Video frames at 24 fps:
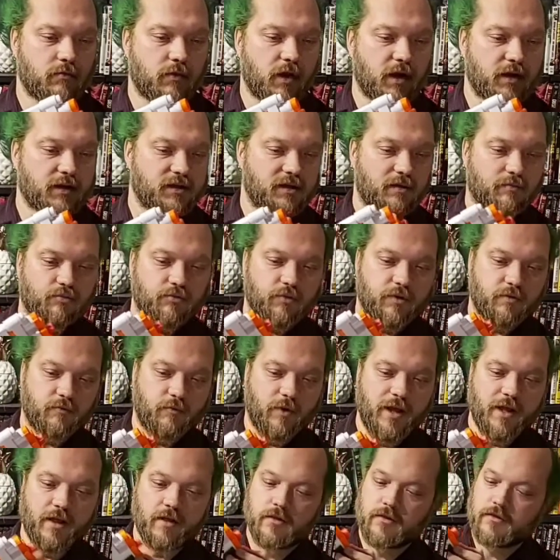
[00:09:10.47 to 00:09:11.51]
Lines up pretty
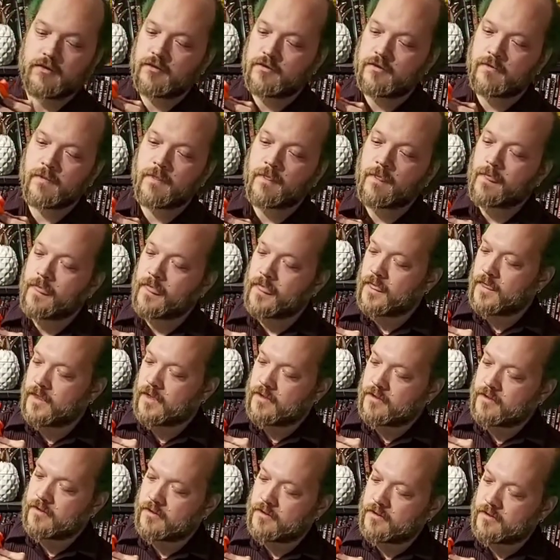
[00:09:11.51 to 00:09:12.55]
well.
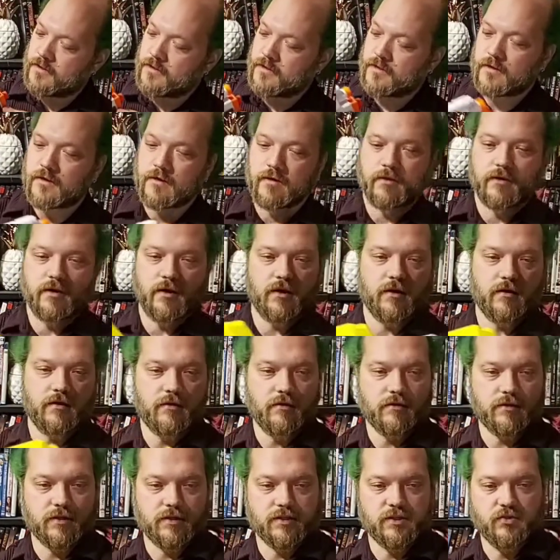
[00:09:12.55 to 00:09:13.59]
And
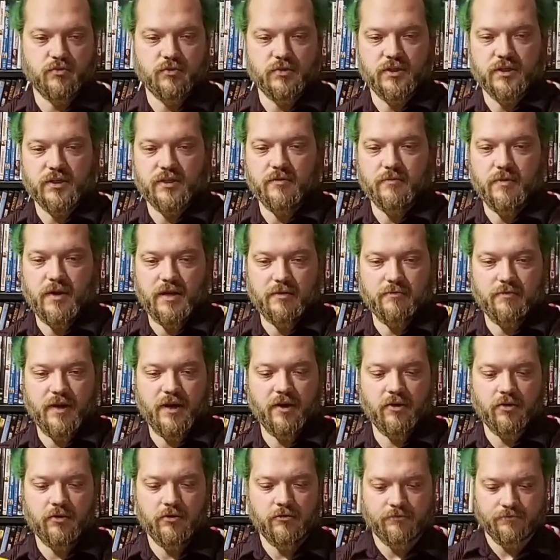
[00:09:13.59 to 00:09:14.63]
then assumedly the main
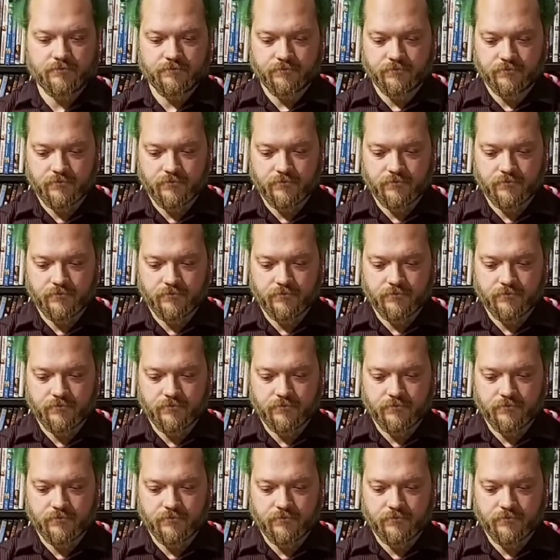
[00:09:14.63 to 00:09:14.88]
barrel.